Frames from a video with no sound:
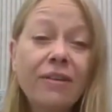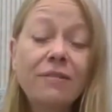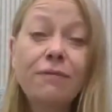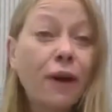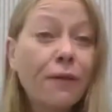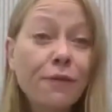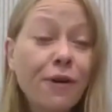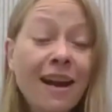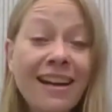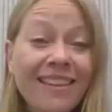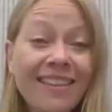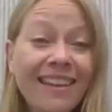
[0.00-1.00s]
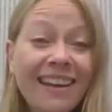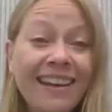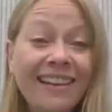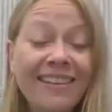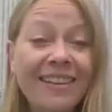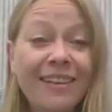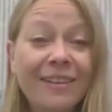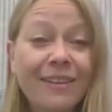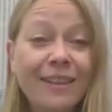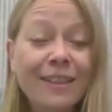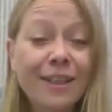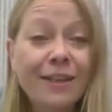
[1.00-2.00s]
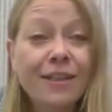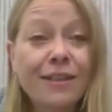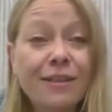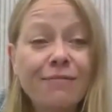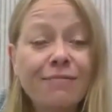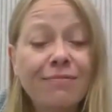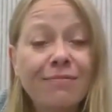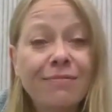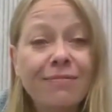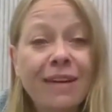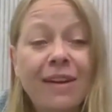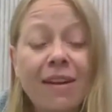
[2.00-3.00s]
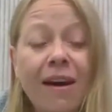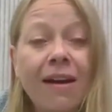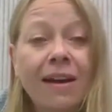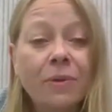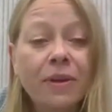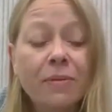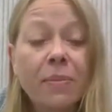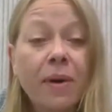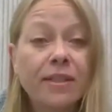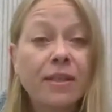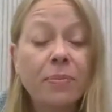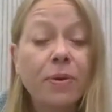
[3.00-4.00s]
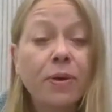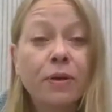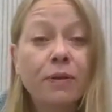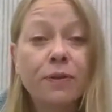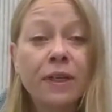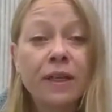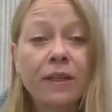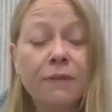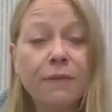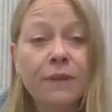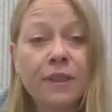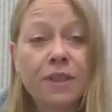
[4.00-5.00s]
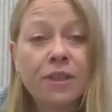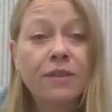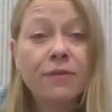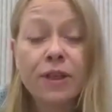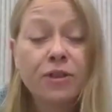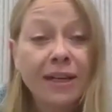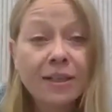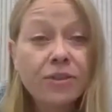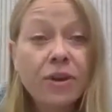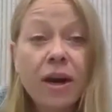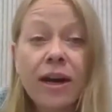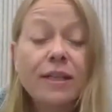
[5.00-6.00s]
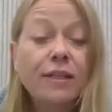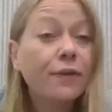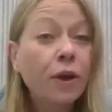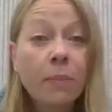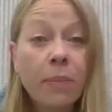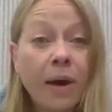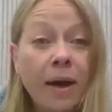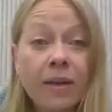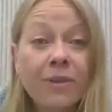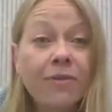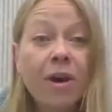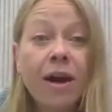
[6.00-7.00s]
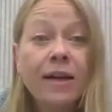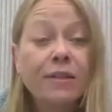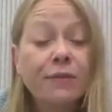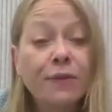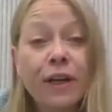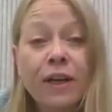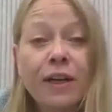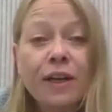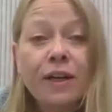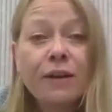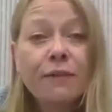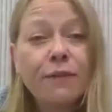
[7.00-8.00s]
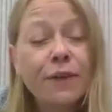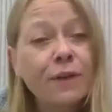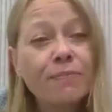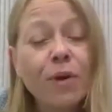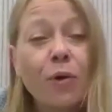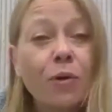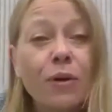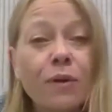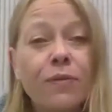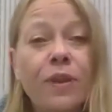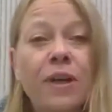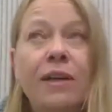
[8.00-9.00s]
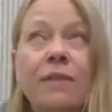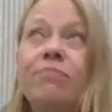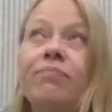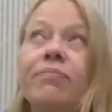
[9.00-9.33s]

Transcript: vote for anything that doesn't align with my support for trans rights, for non-binary rights, for all of the